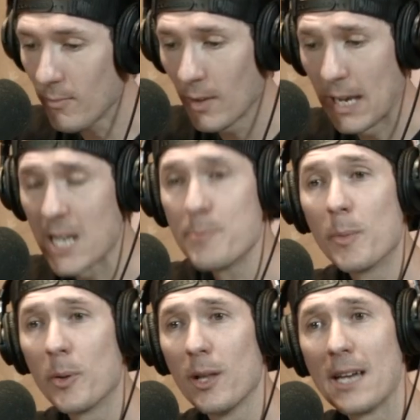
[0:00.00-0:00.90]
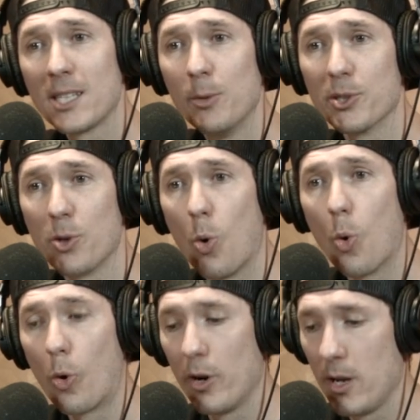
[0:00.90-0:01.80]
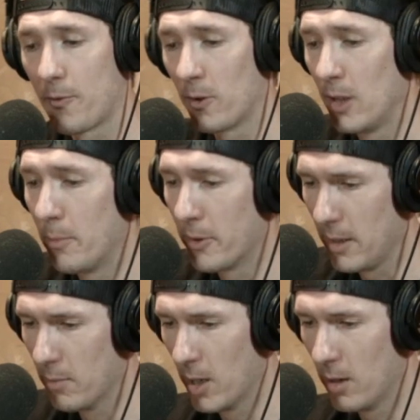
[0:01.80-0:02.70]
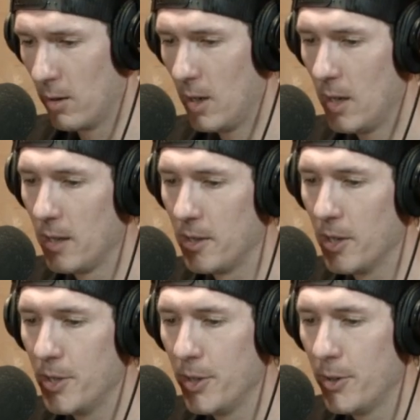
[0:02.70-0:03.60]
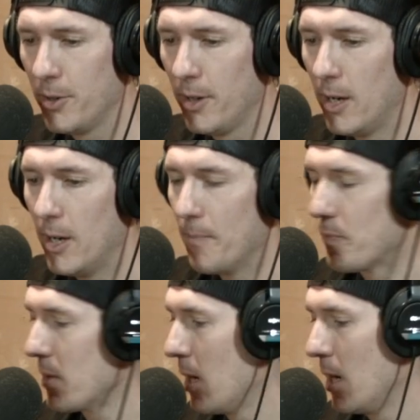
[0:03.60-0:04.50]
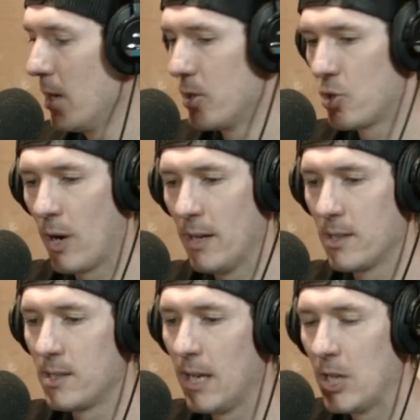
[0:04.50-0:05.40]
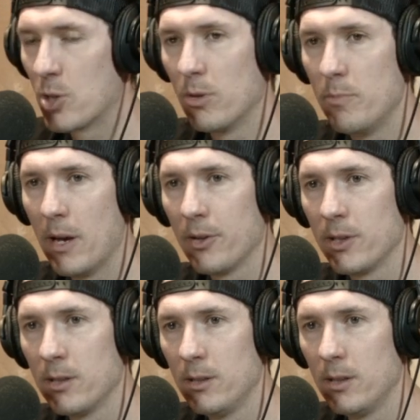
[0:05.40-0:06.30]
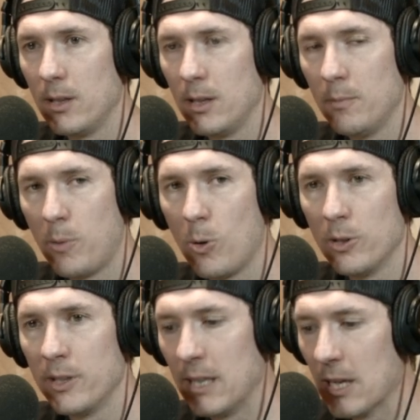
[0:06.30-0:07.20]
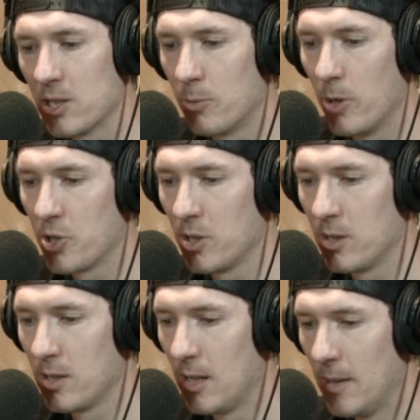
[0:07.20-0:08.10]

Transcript: Casimir Pulaski was horny for liberty, bro. The dude tried to stage a rebellion in Poland against the Russians.